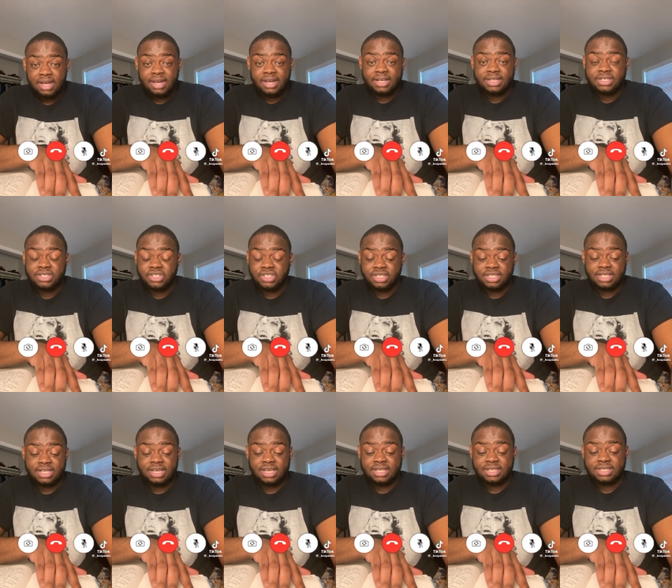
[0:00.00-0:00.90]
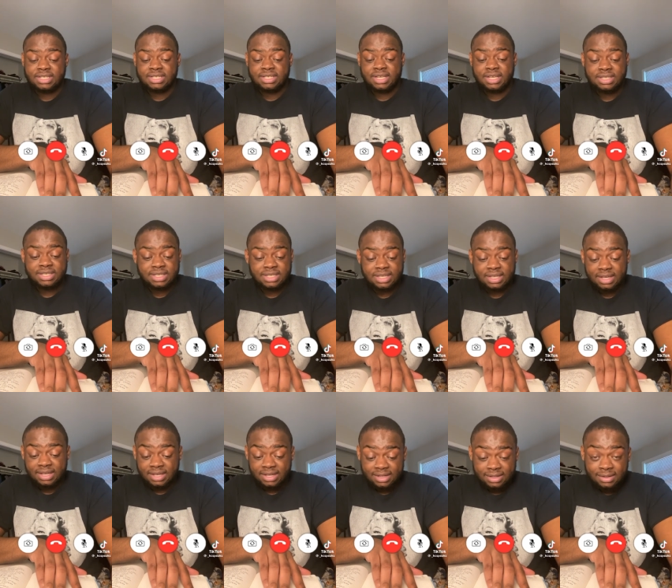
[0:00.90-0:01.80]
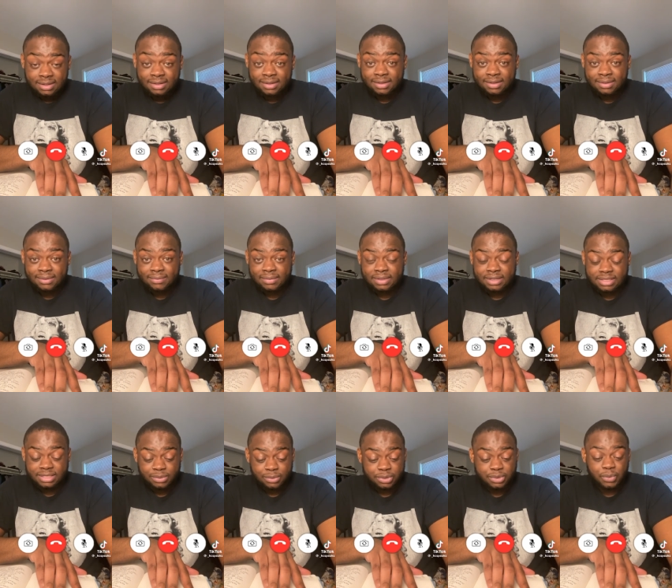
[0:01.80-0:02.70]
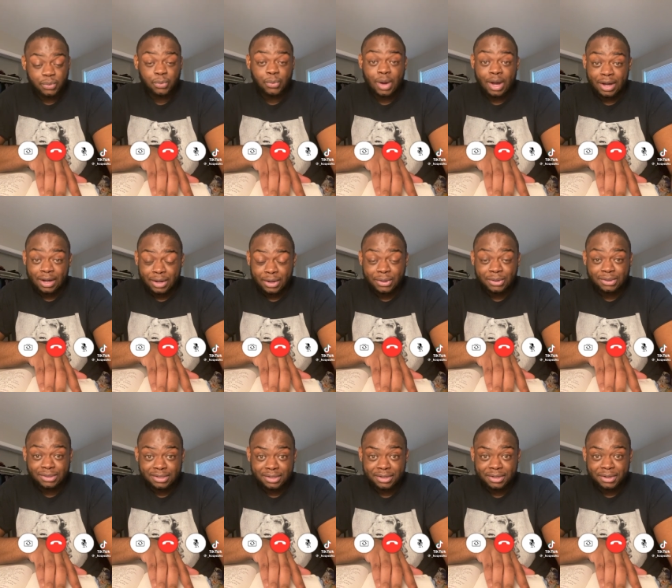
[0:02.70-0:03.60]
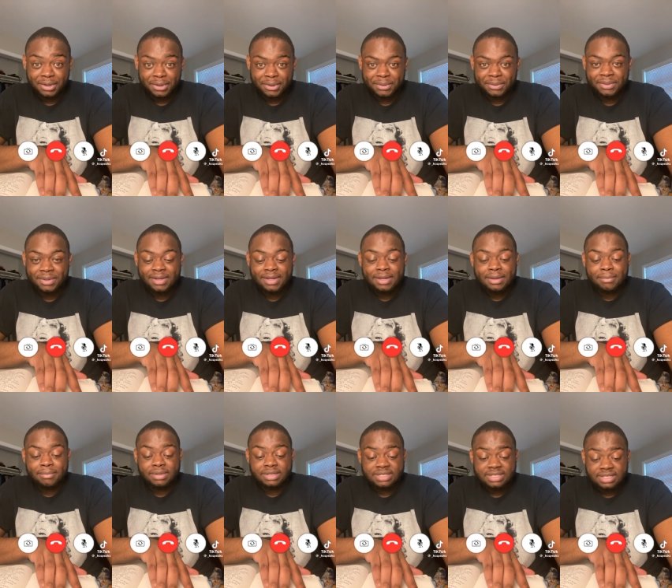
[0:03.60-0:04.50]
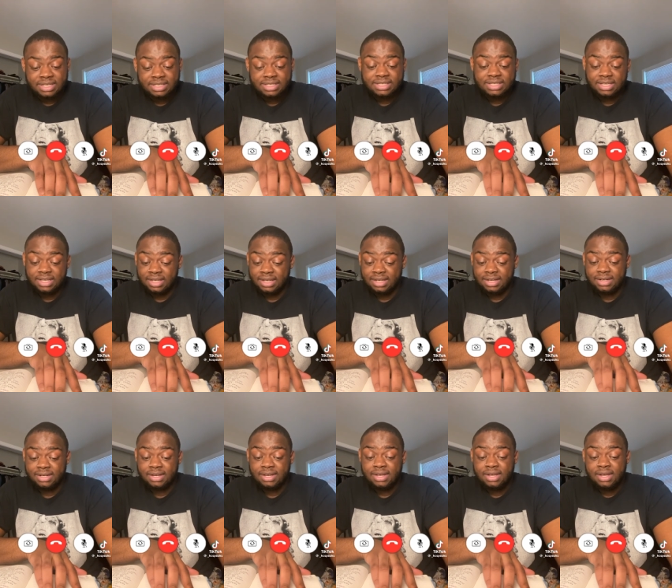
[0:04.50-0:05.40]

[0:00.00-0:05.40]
And she said since then, because it was a while ago, but since then,